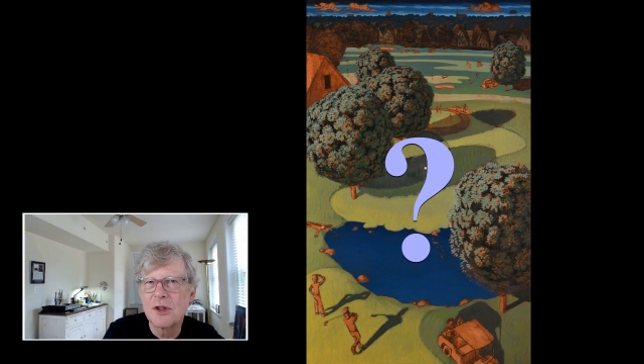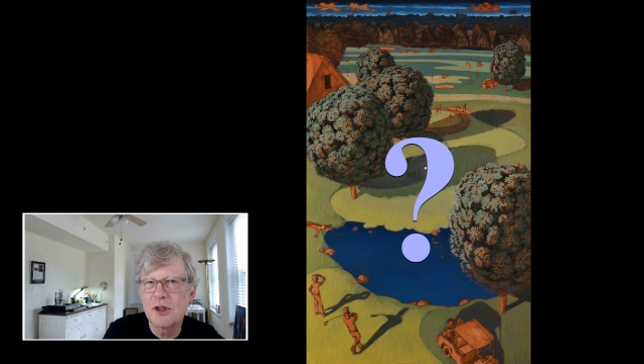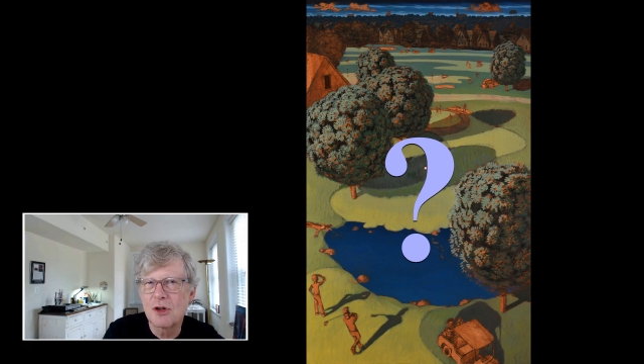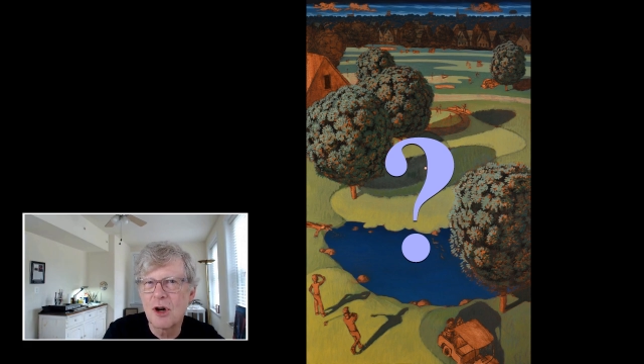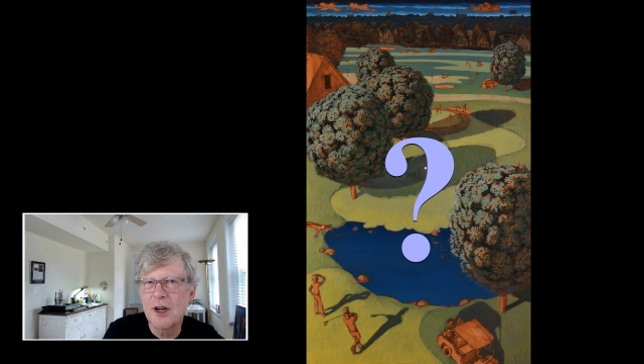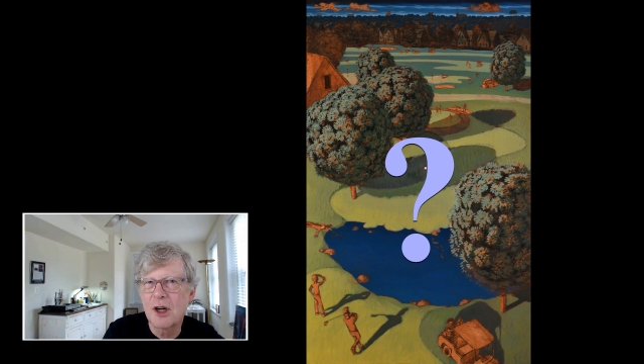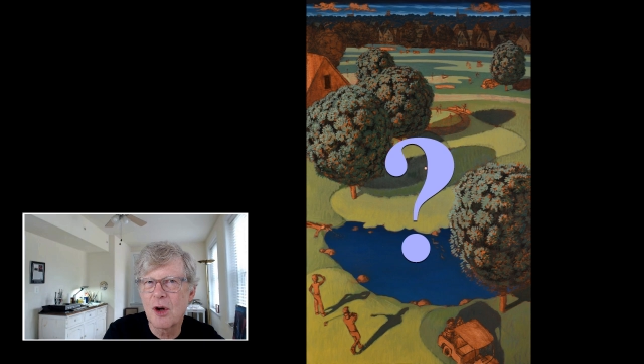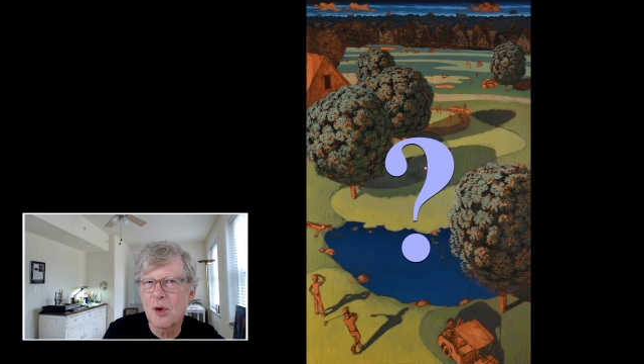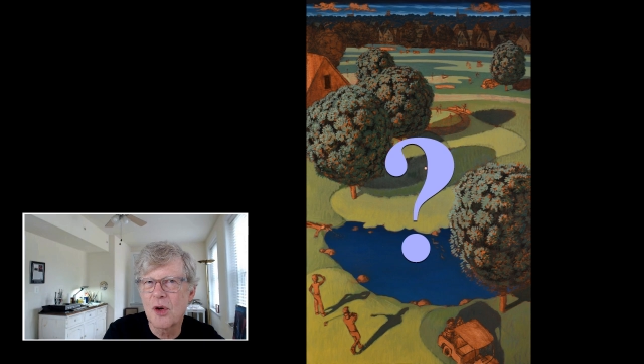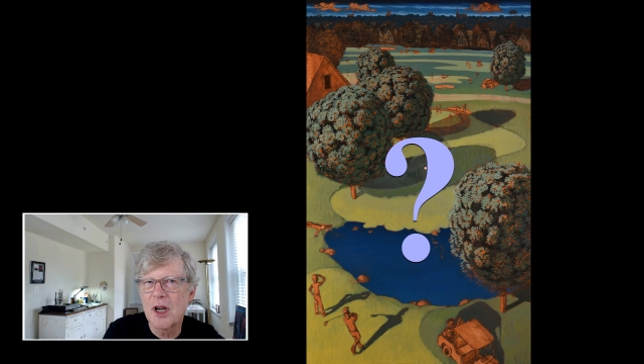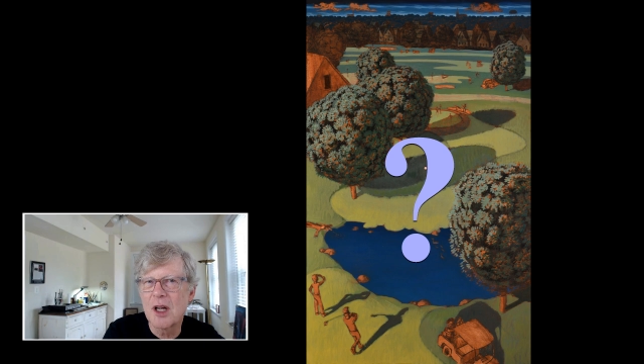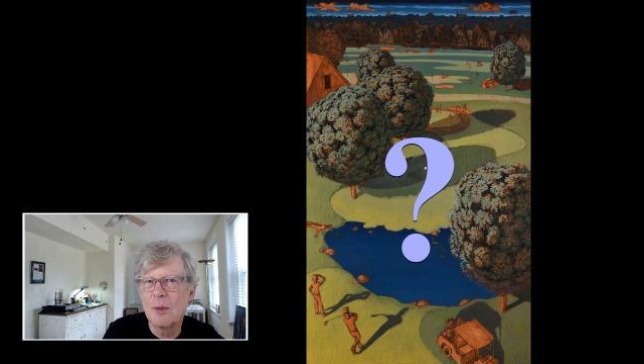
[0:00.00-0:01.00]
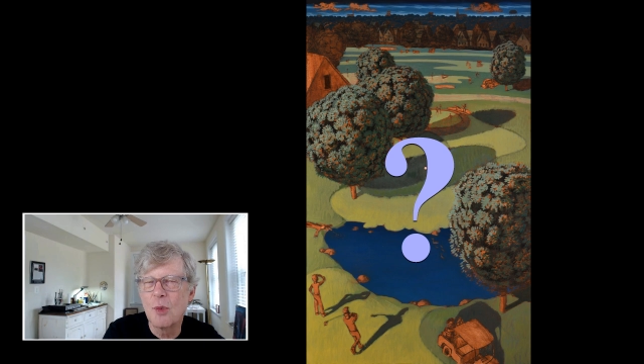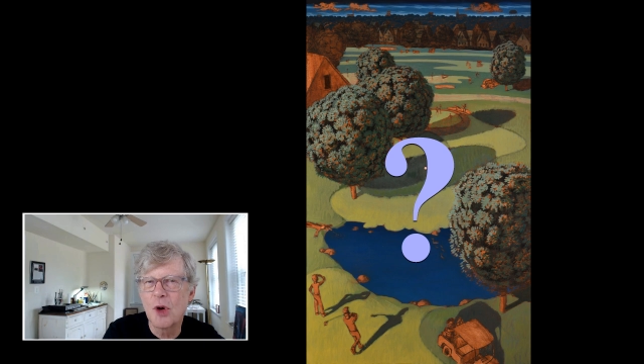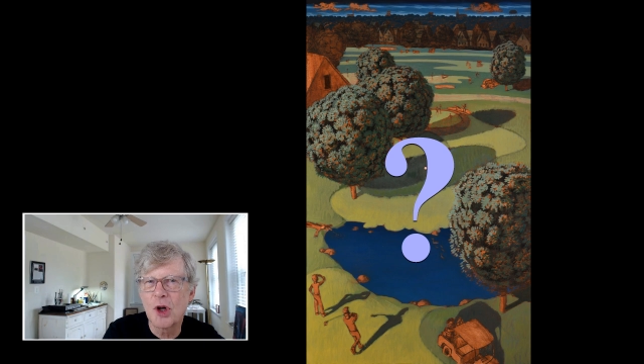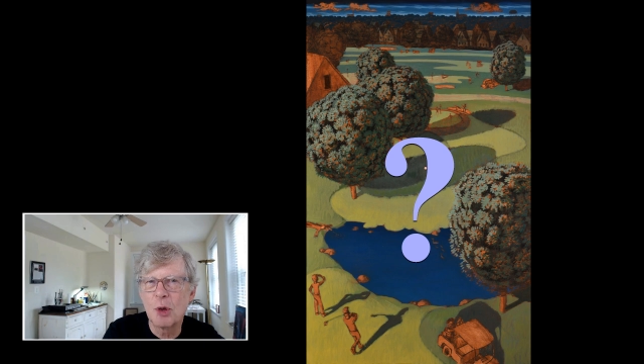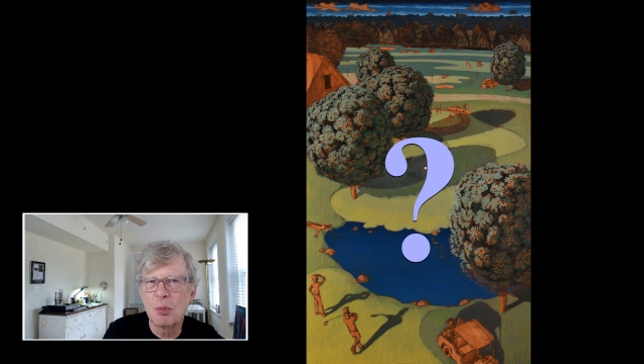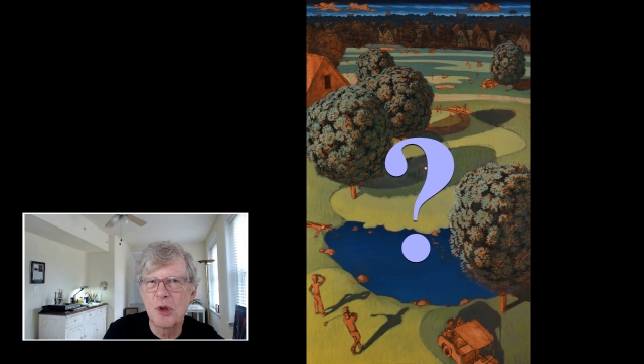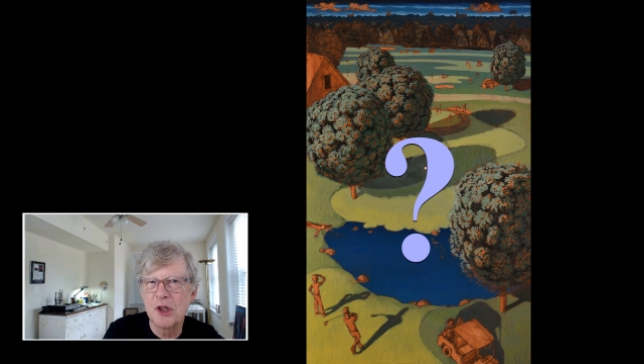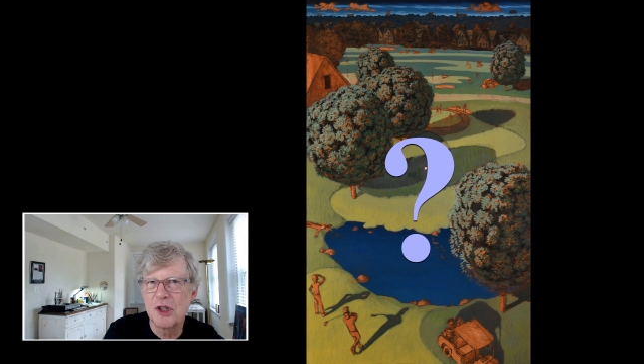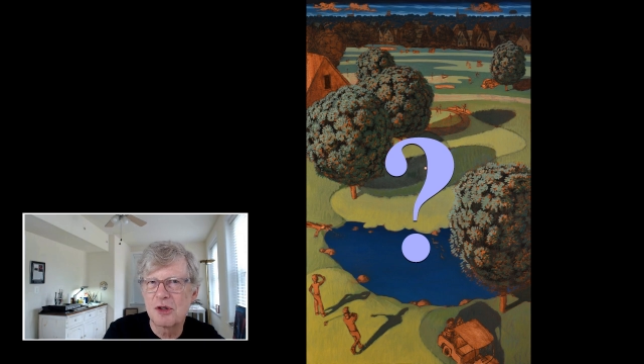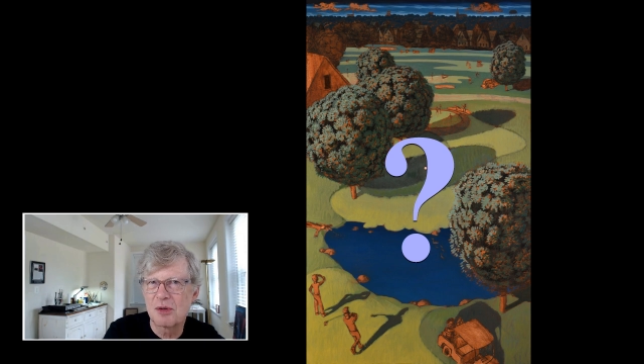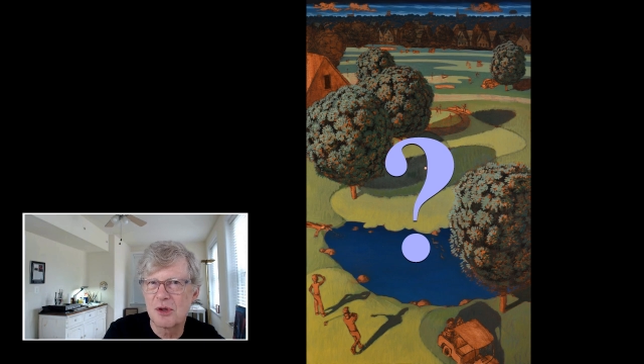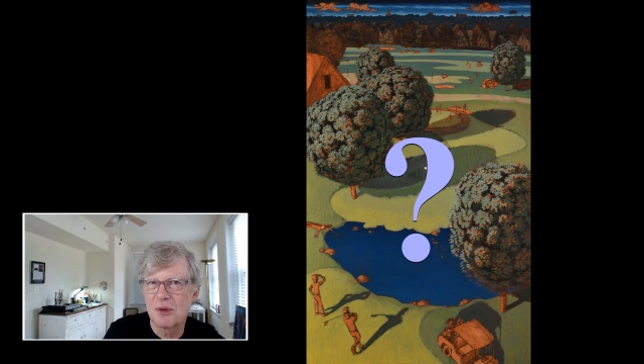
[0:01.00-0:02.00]
to try to create a more
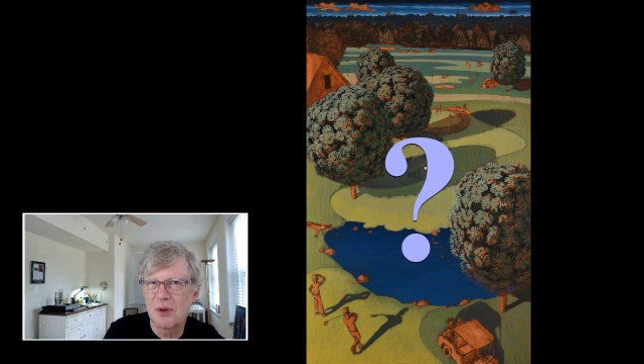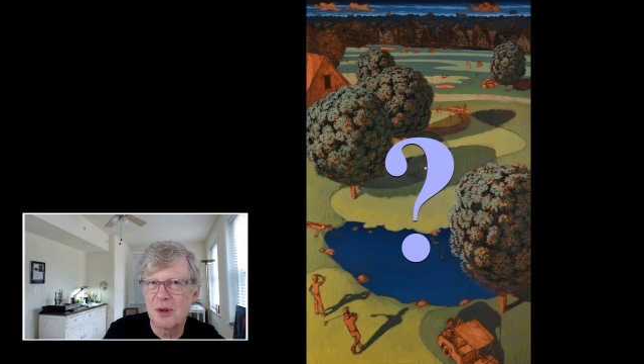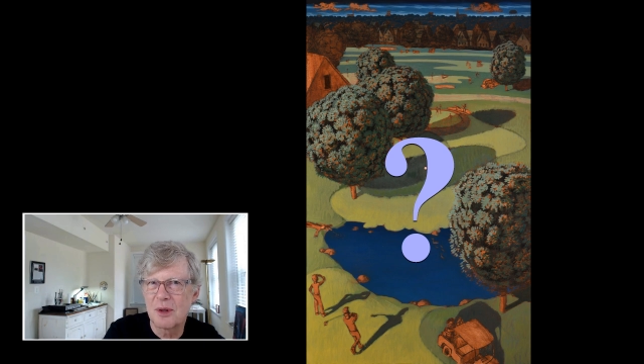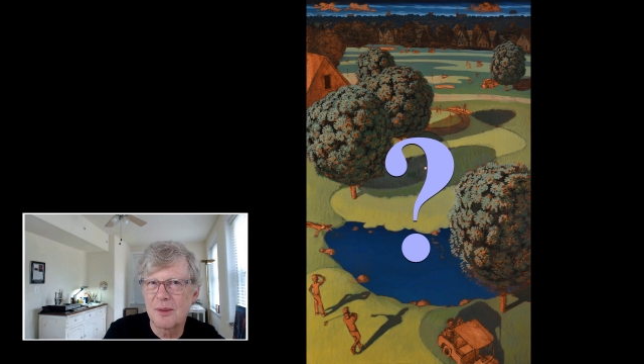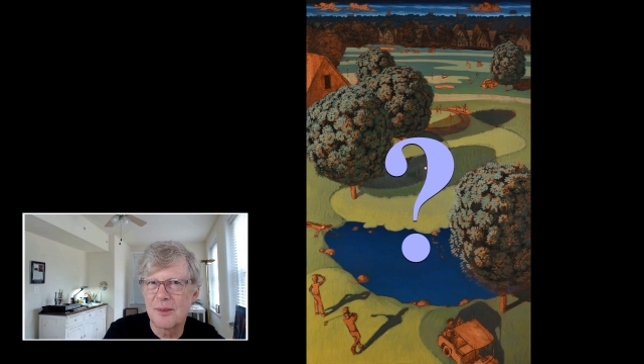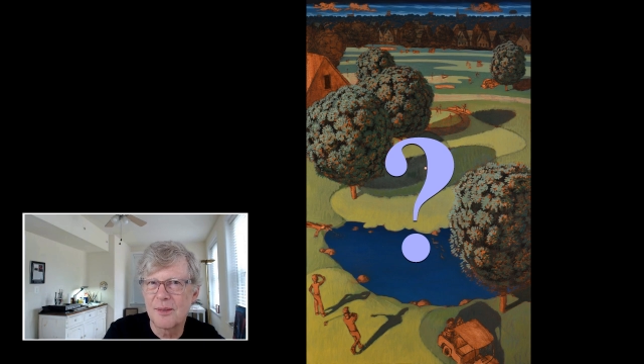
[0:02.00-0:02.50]
complete truth.